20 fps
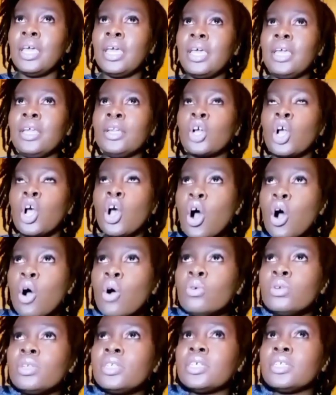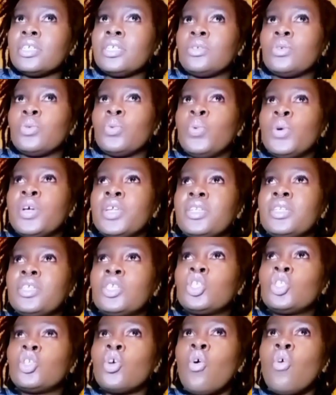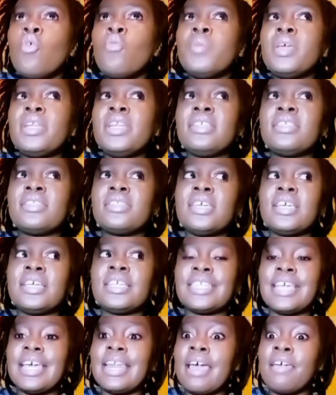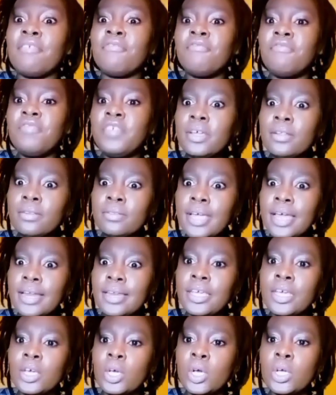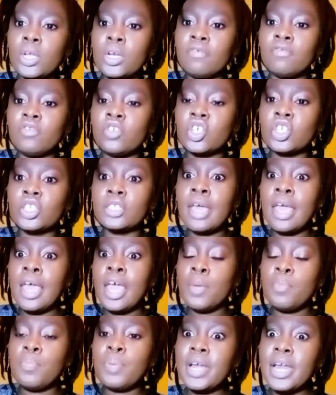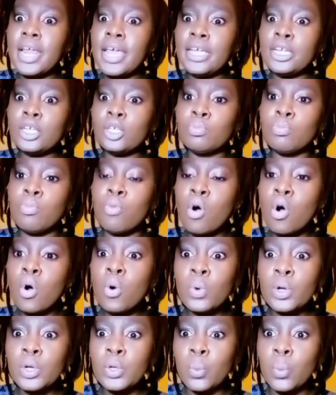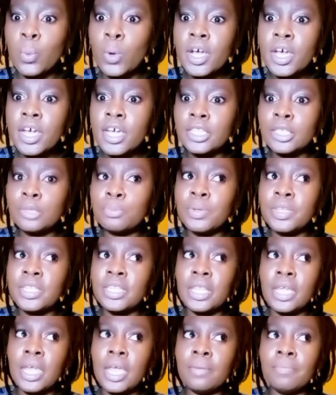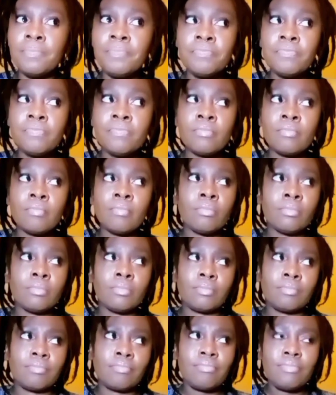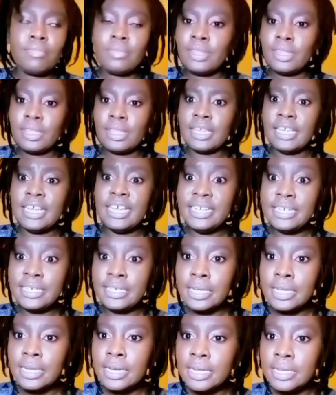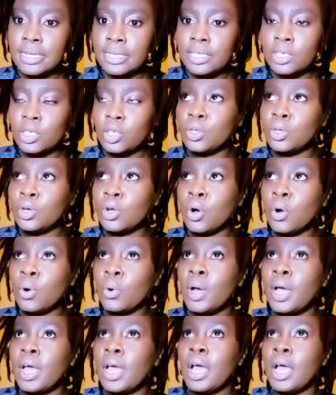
encoded with so many things. And I feel that he could have just played more with words, but then he didn't you know